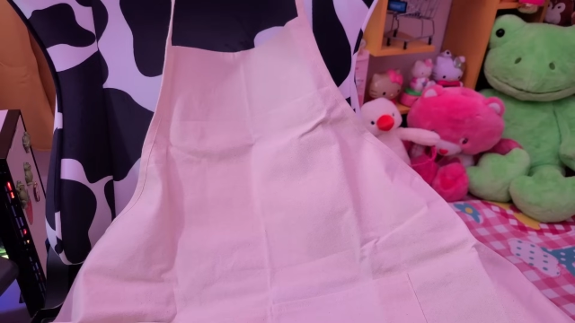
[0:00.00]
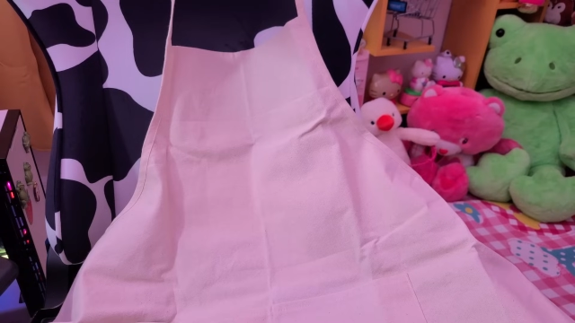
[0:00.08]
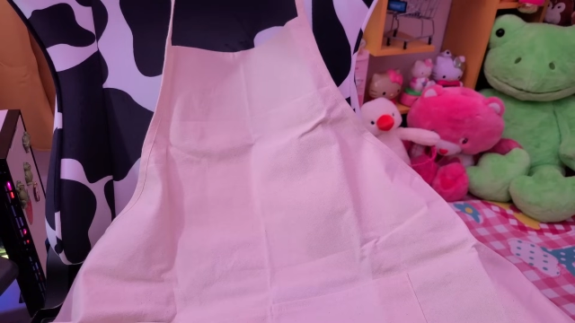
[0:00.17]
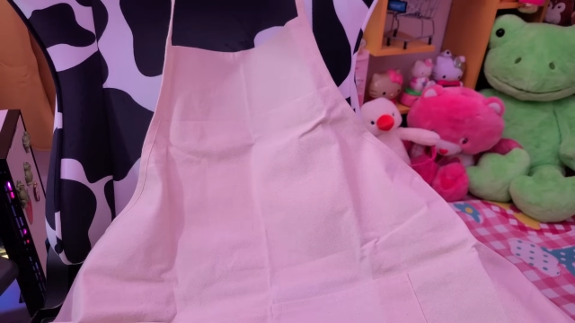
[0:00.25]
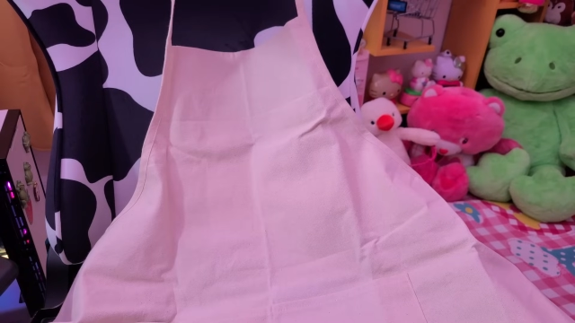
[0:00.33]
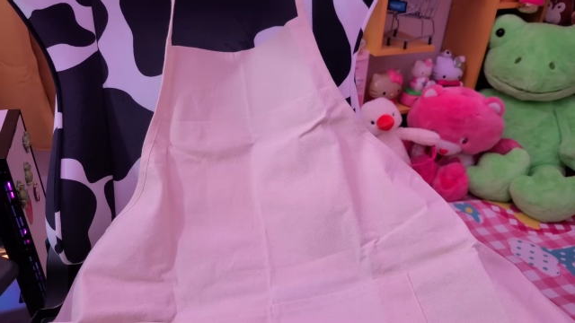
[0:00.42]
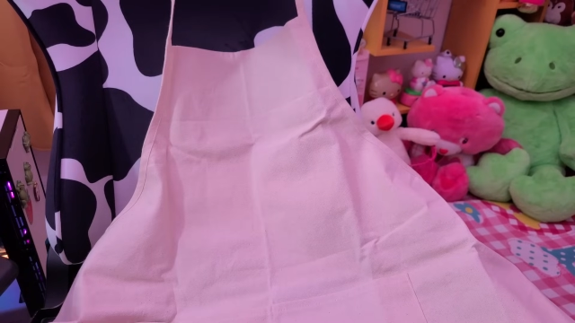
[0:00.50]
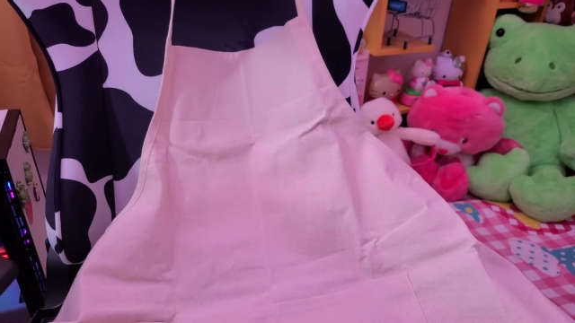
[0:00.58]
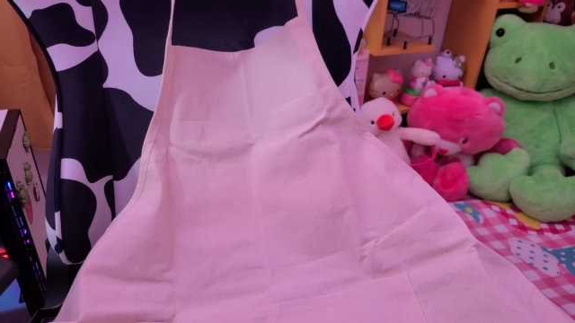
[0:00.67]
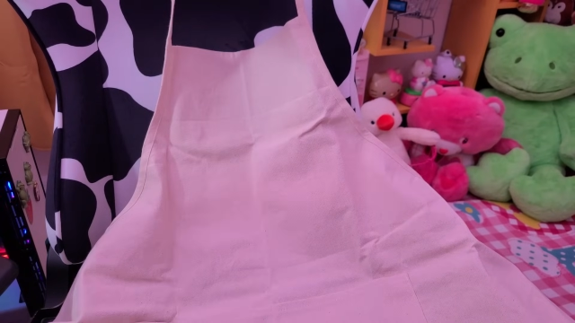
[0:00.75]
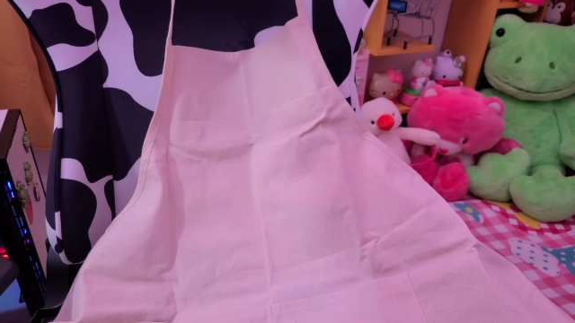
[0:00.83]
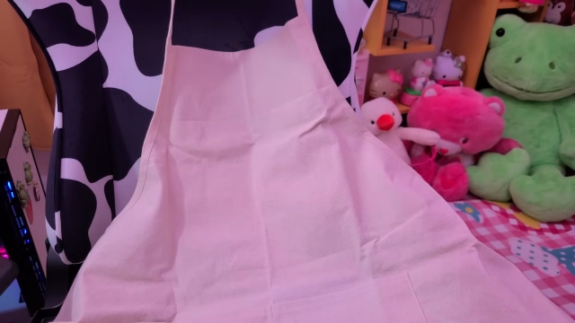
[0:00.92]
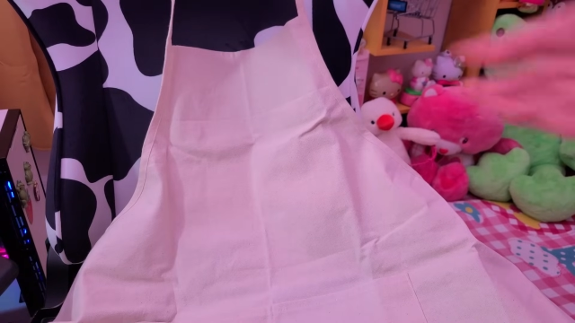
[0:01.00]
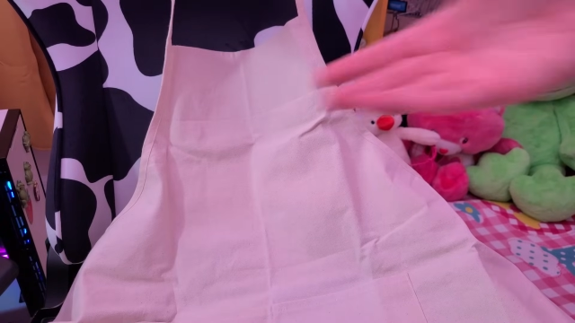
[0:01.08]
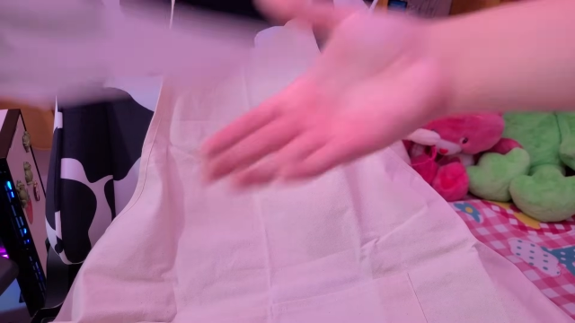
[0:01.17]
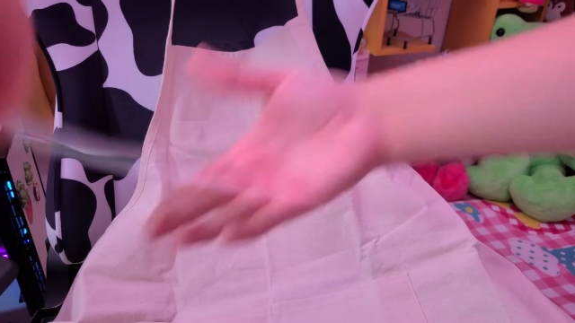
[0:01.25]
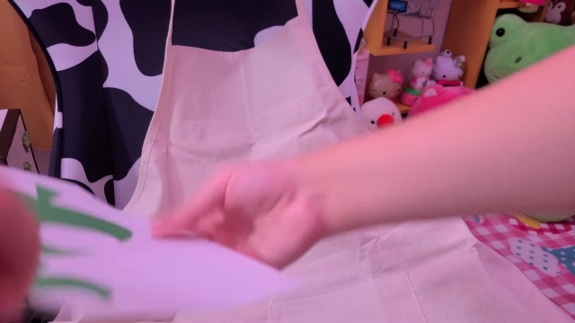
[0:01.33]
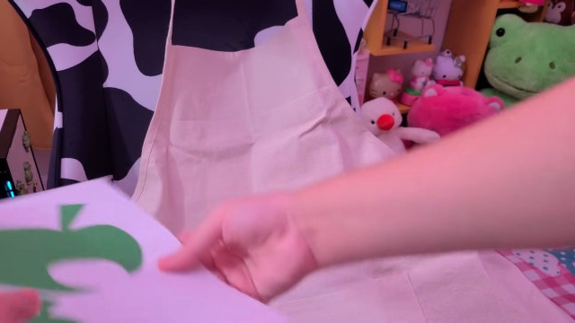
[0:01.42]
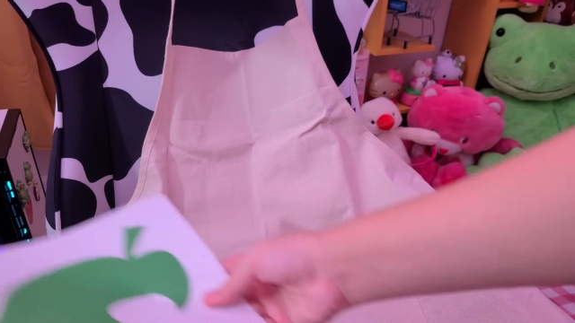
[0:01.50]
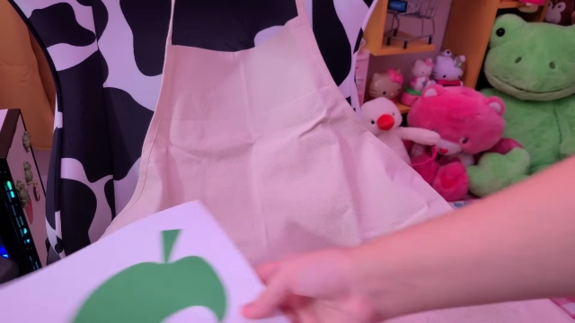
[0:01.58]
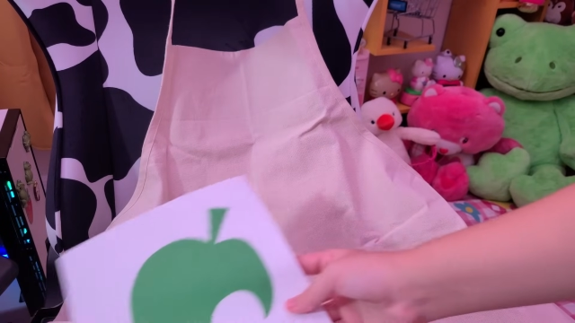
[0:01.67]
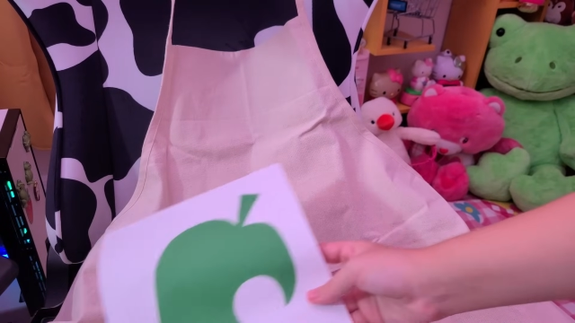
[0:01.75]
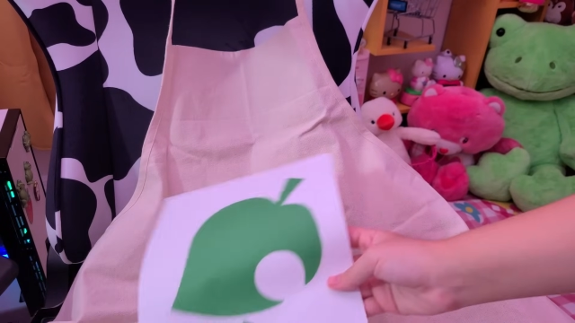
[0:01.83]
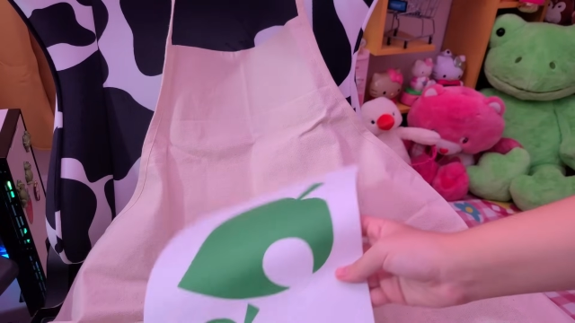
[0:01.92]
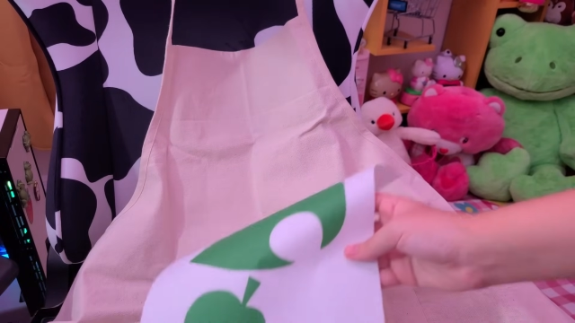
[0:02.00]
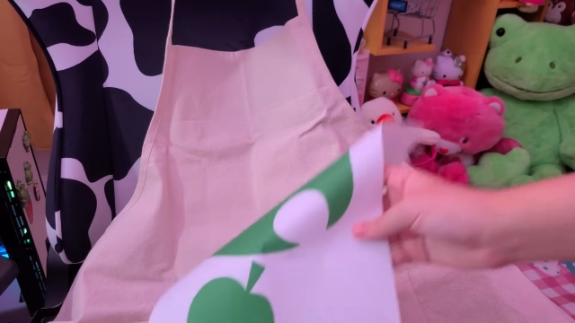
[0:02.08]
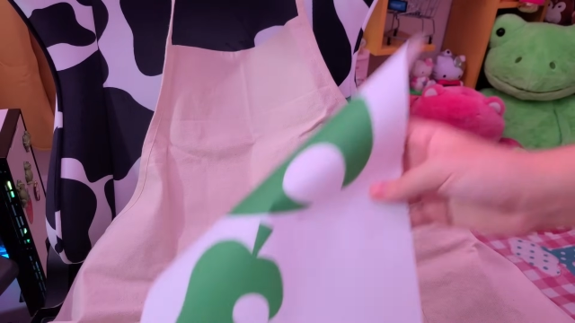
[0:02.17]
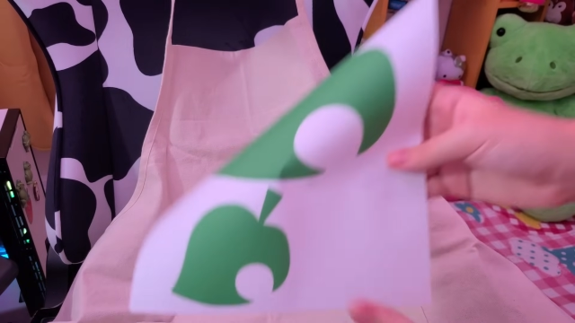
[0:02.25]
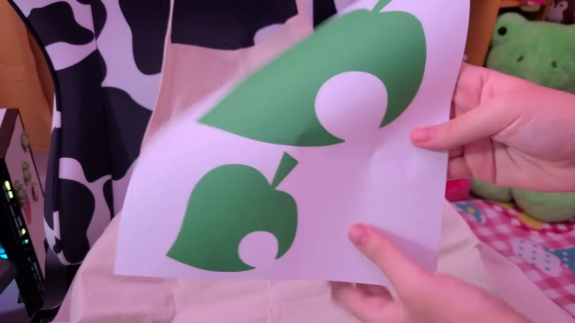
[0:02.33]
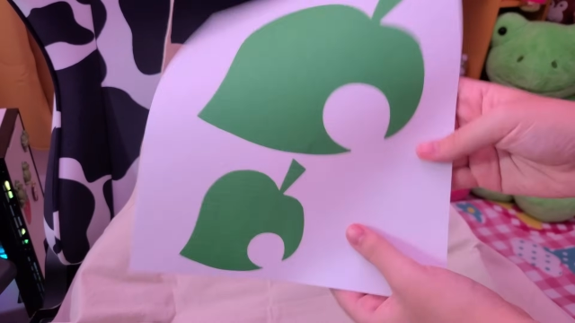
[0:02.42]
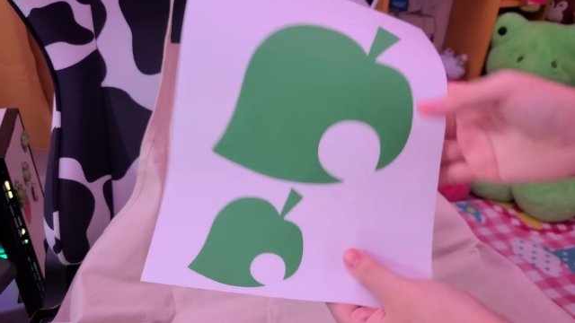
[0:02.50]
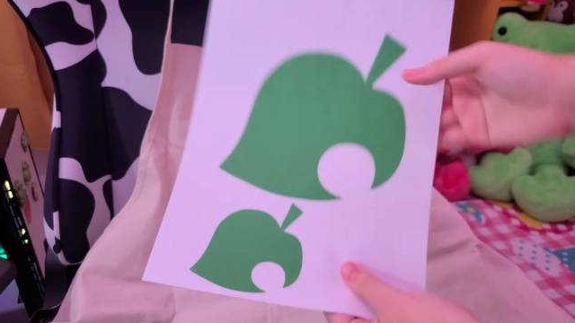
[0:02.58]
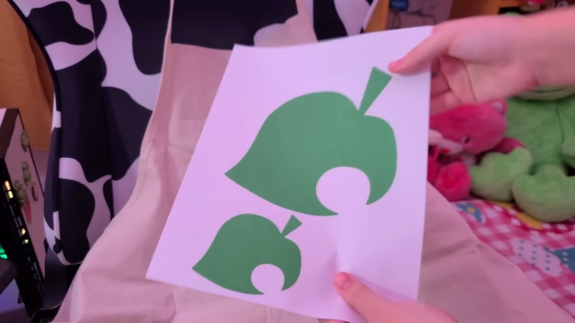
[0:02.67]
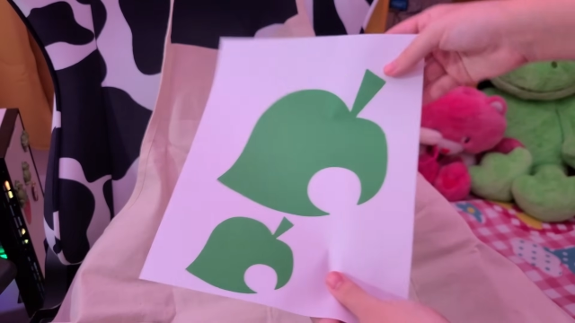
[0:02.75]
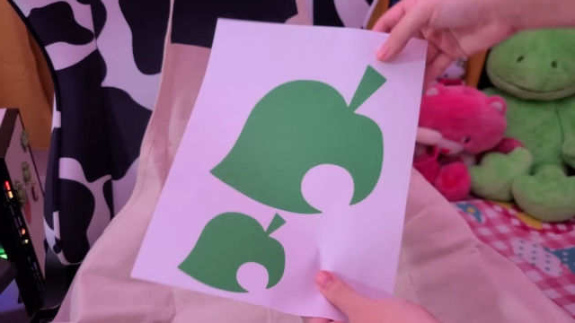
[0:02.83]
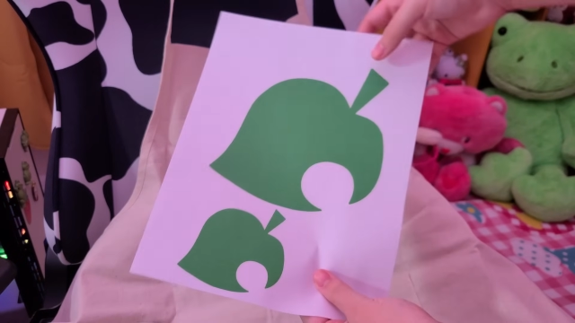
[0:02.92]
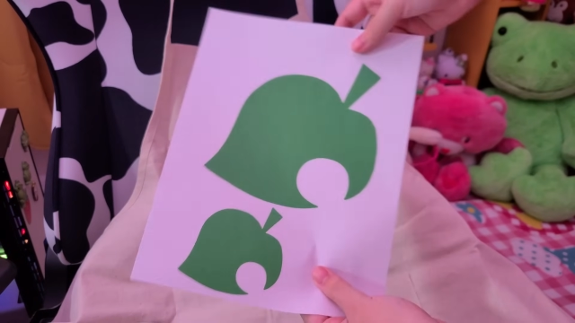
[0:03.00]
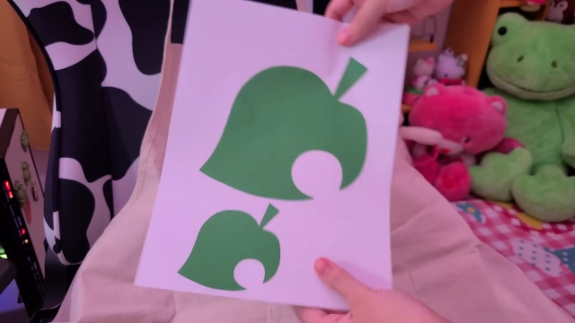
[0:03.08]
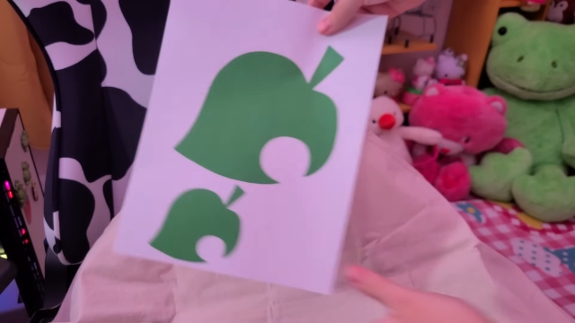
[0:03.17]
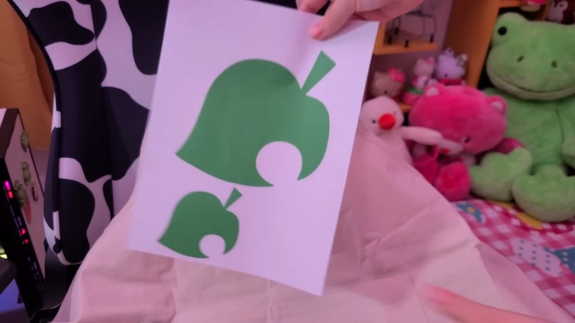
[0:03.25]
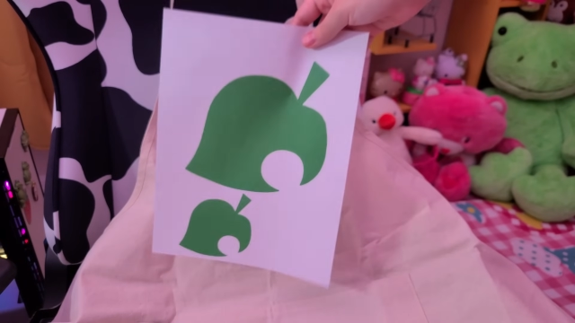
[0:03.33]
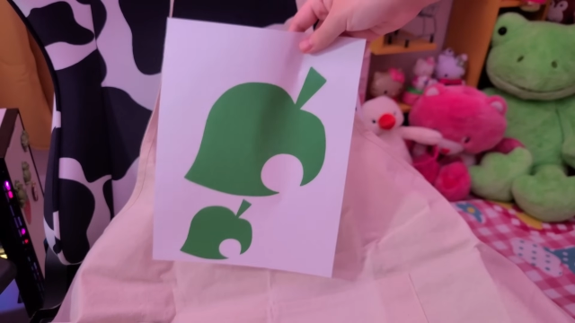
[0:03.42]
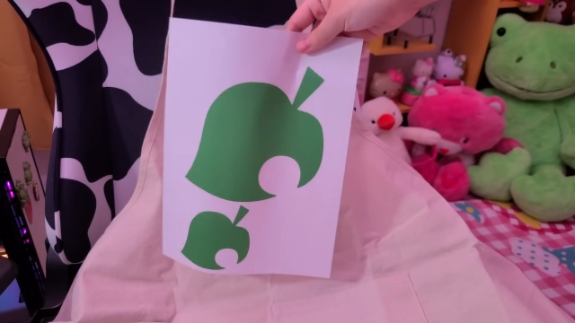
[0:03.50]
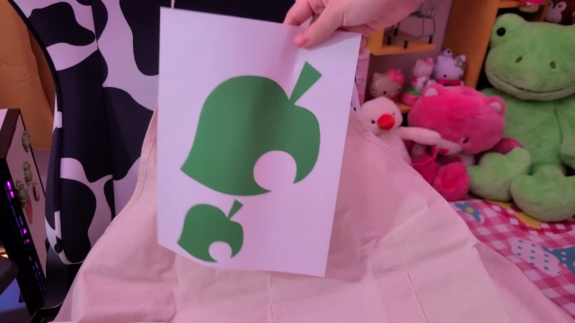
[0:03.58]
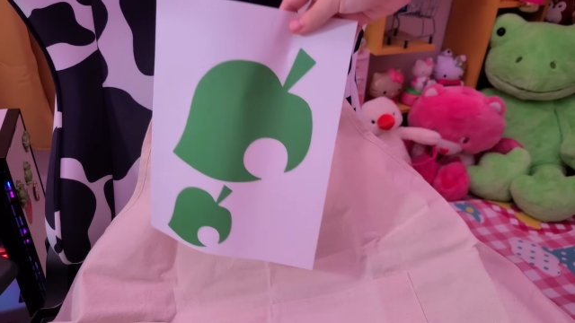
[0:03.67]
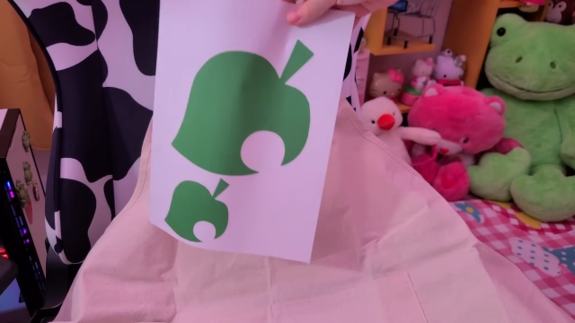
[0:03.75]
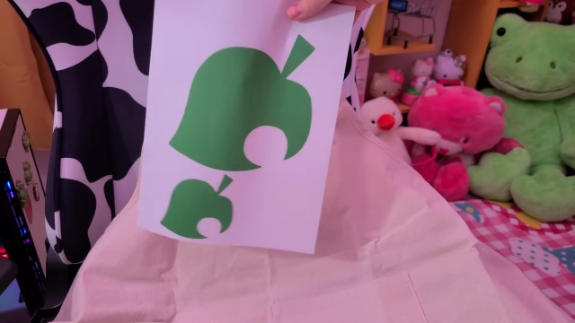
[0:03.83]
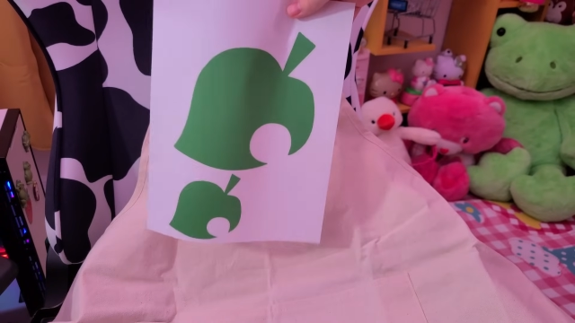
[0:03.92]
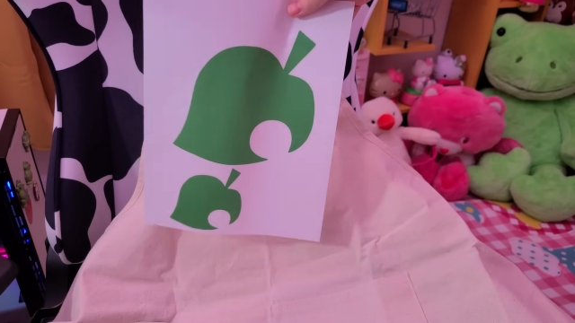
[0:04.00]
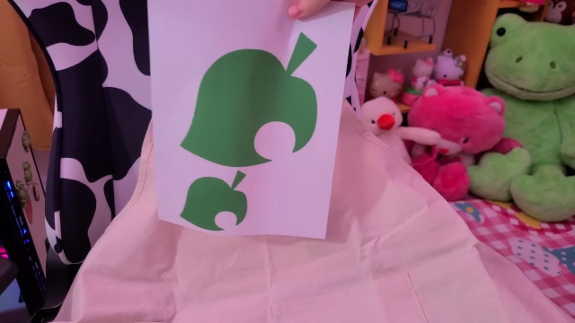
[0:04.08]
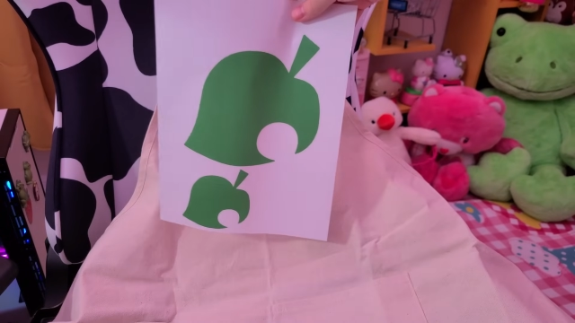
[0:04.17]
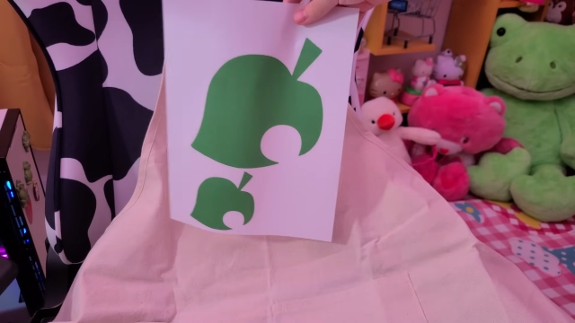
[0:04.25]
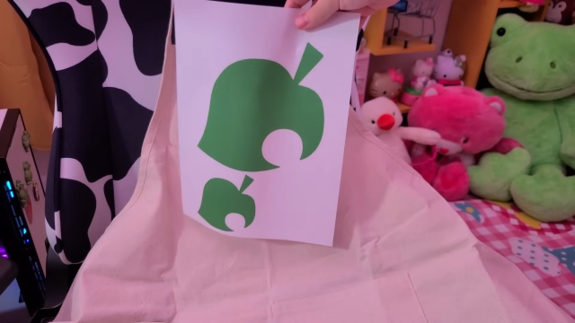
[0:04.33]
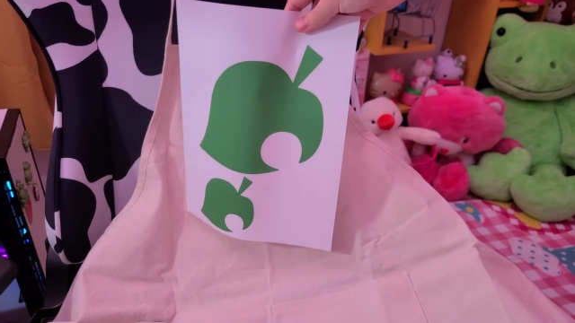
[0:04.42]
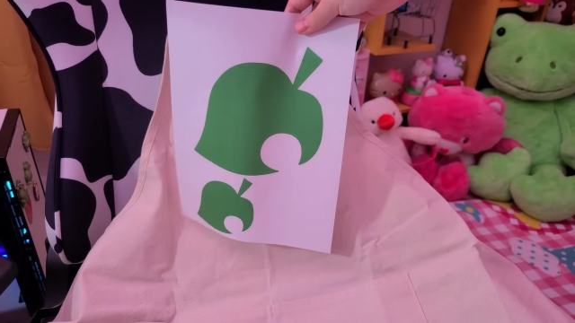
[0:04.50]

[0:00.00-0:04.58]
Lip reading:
No face is visible, so there are no lips to read.